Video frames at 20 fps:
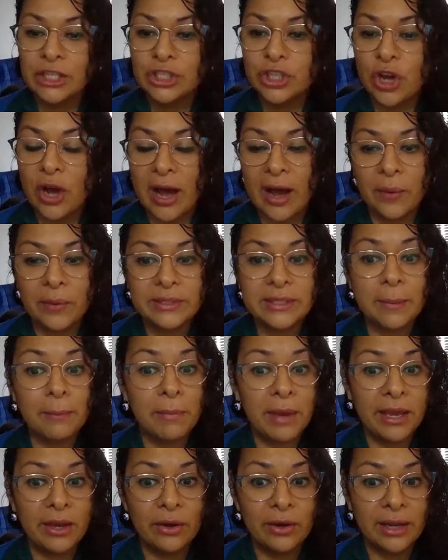So I was at
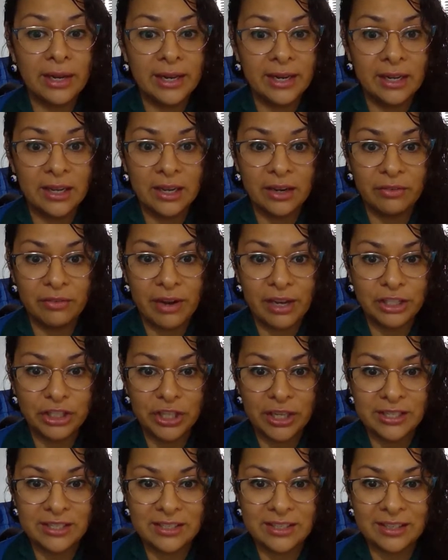Mayo Clinic in
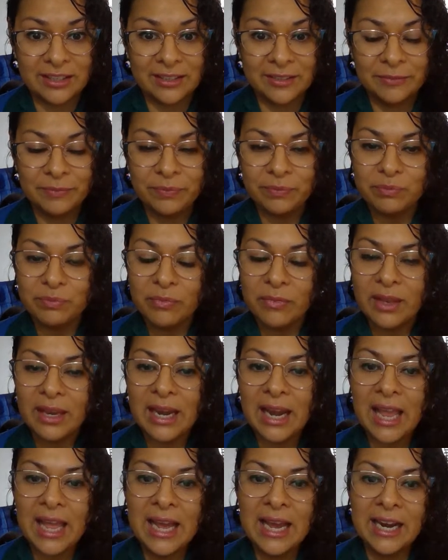Rochester,
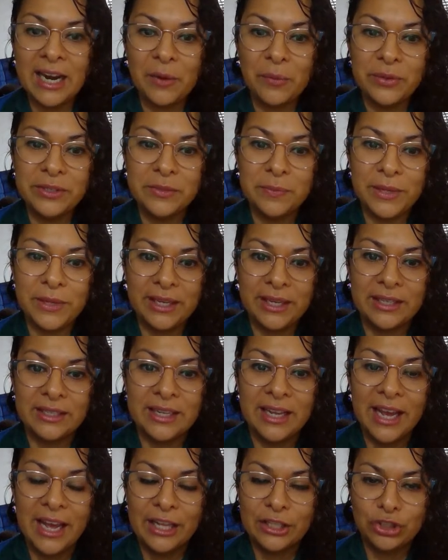and I was
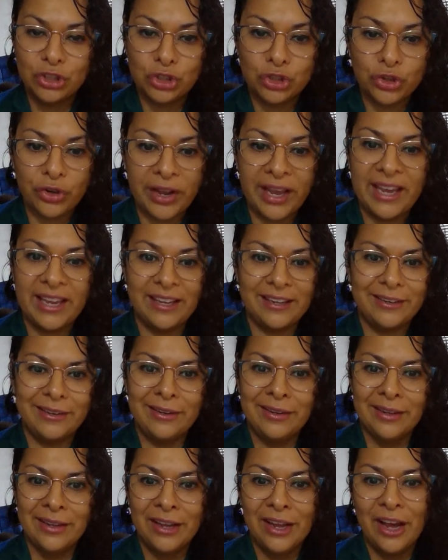being
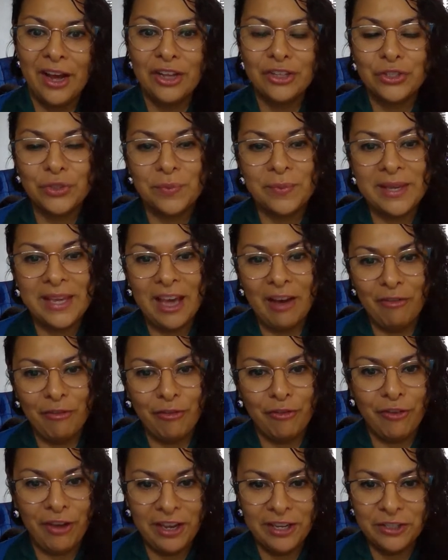trained to be a
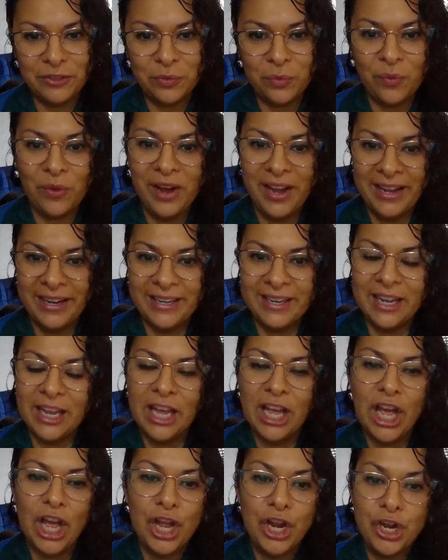phase one,
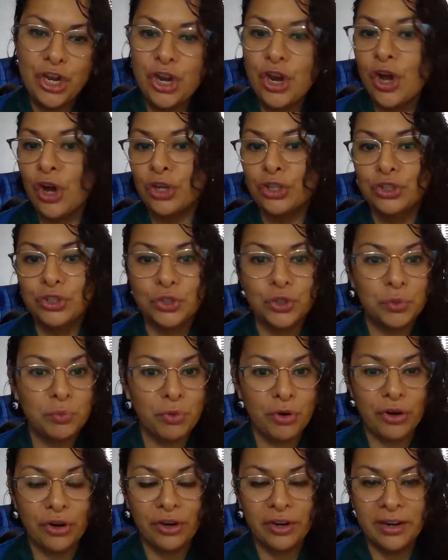no
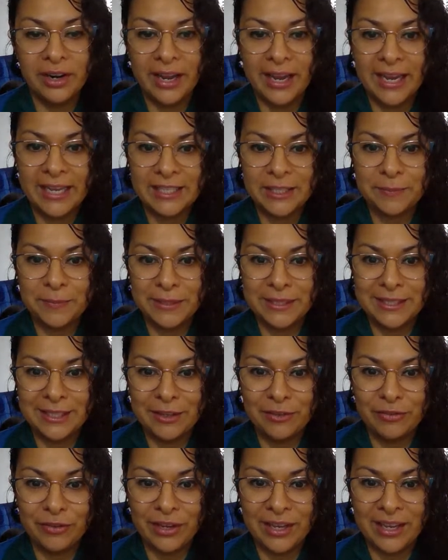tumor
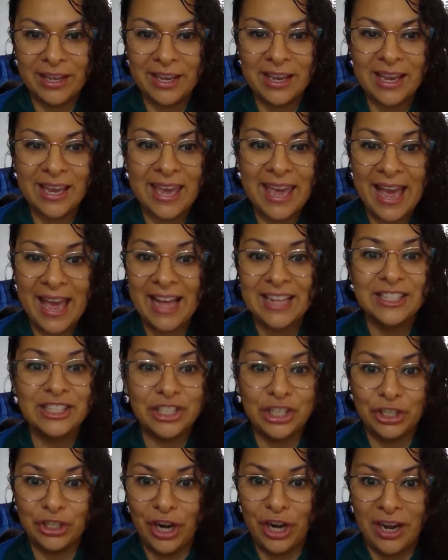specific
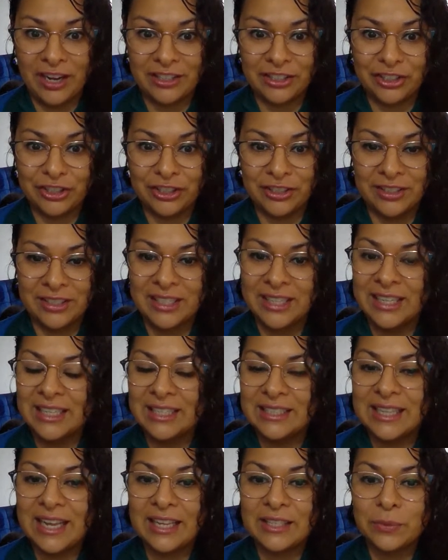cancer doctor.
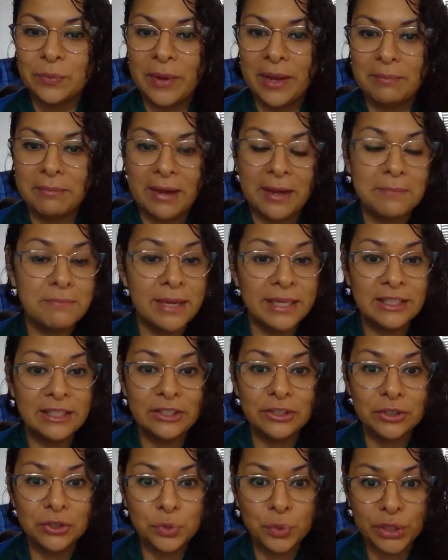That's what my
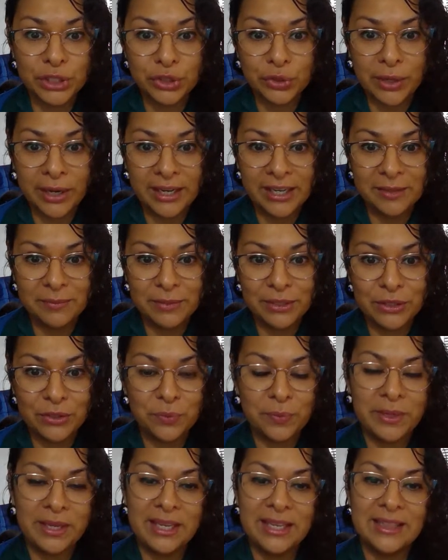mentors were training me to
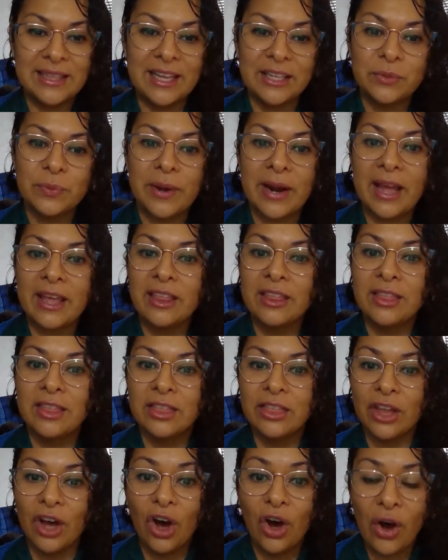be. That's what I
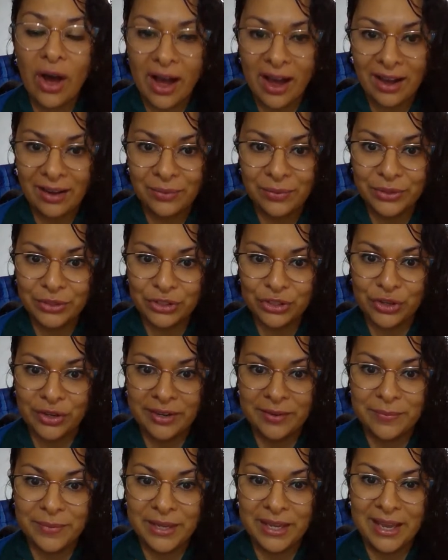thought I was going
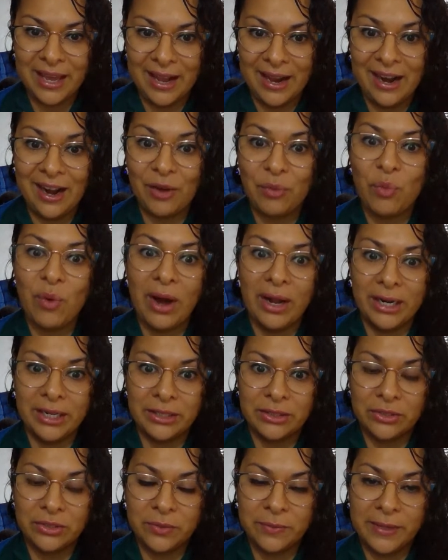to be, and I
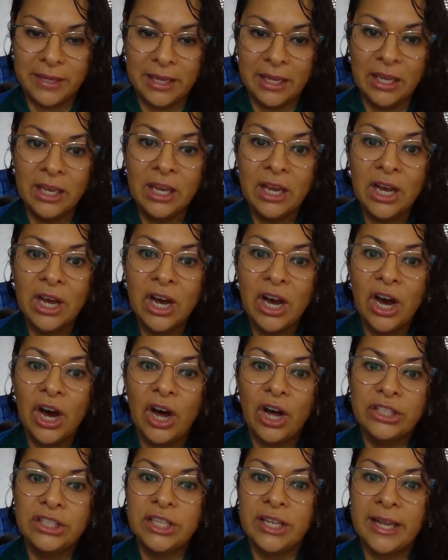wanted to be,
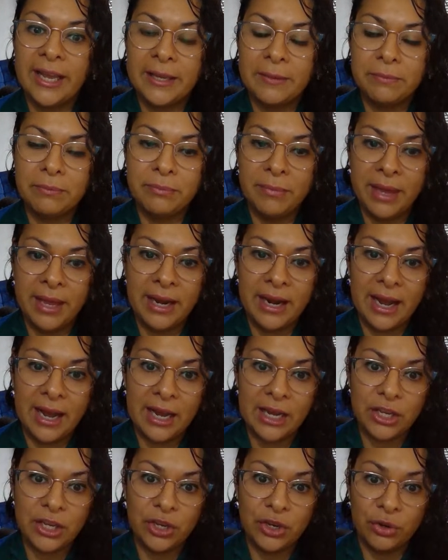until I met
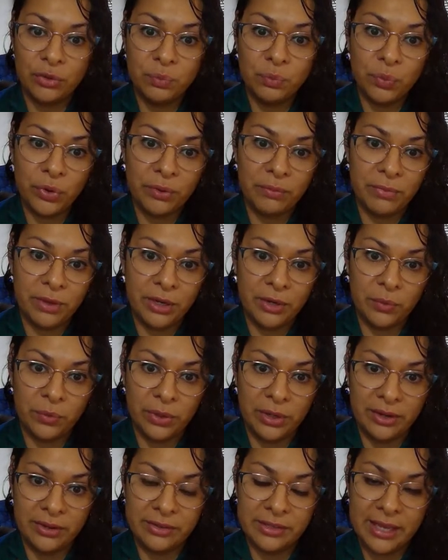a young woman
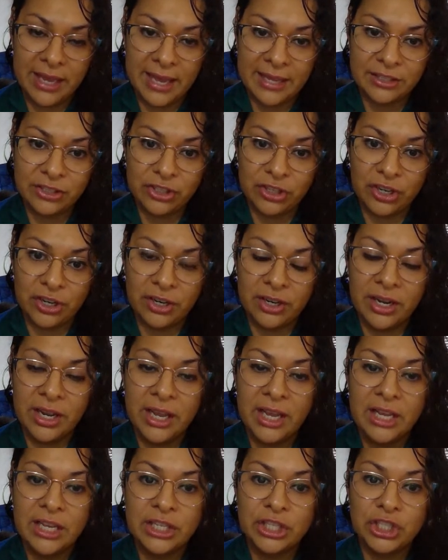with lung cancer.
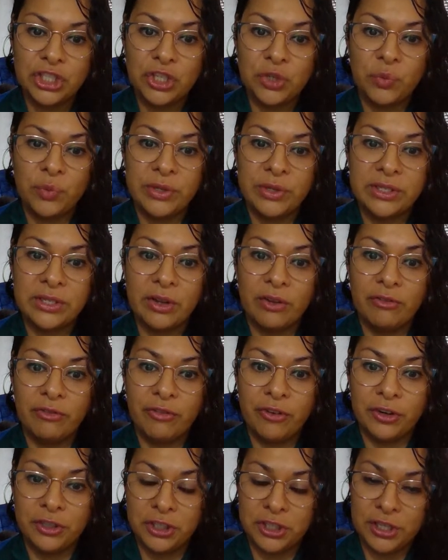She was
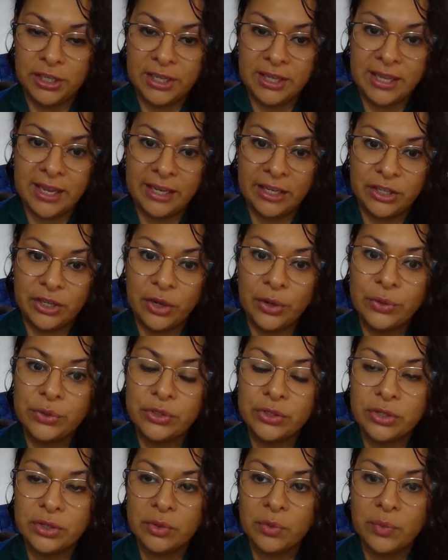unfortunately
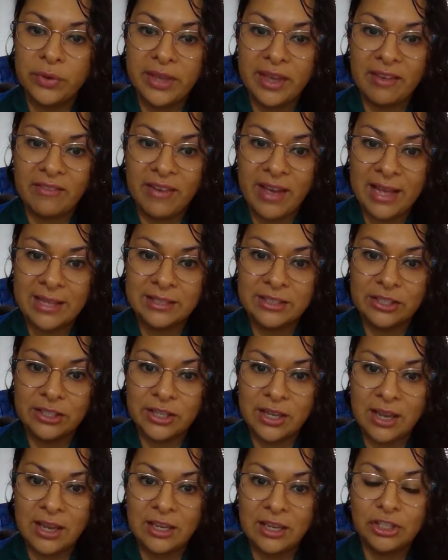diagnosed with advanced
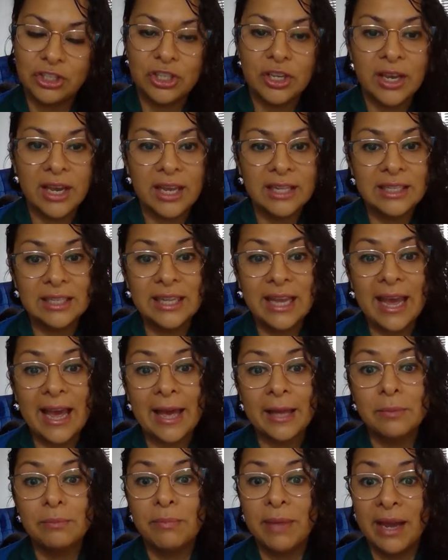stage. And the day
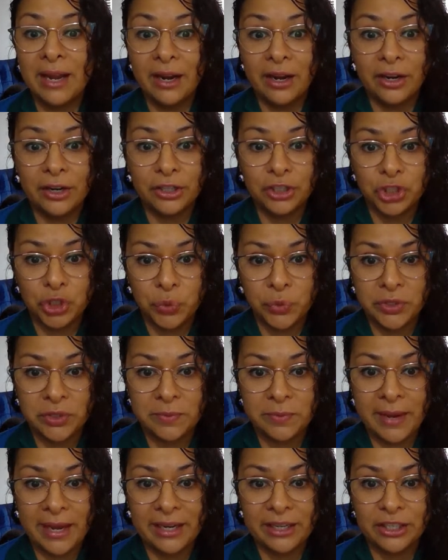I met her, she was
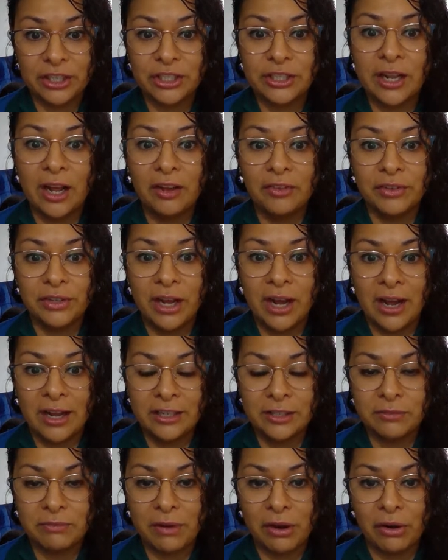by herself in the
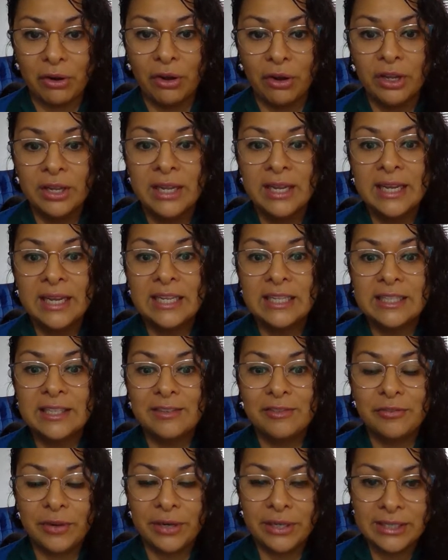hospital. The
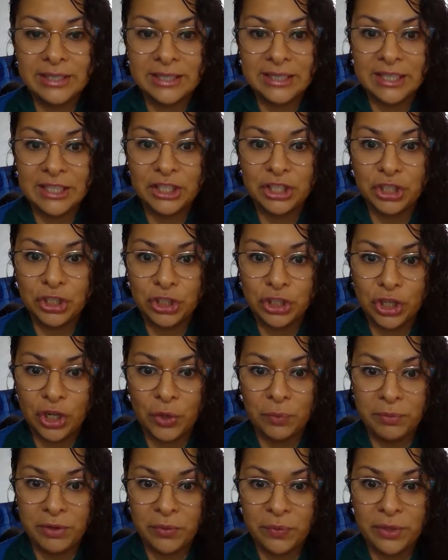first thing she
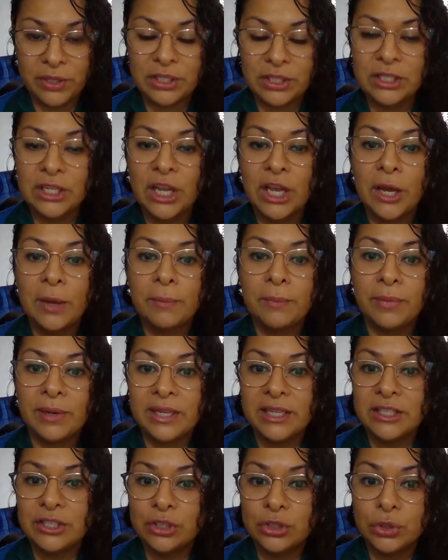told me was,
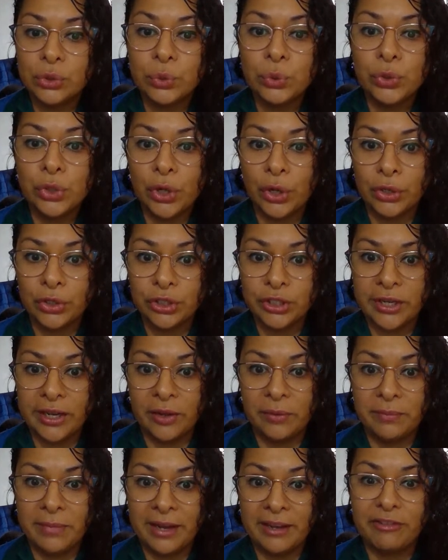please do not
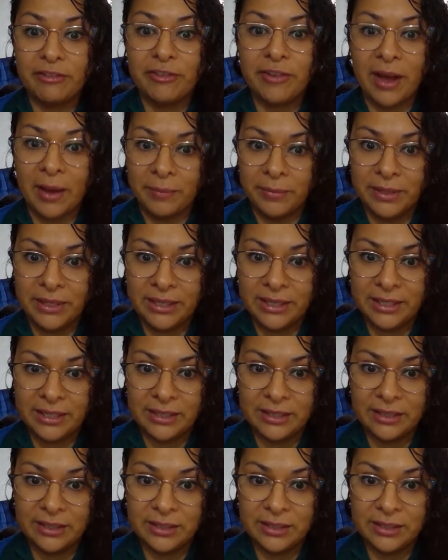tell my family.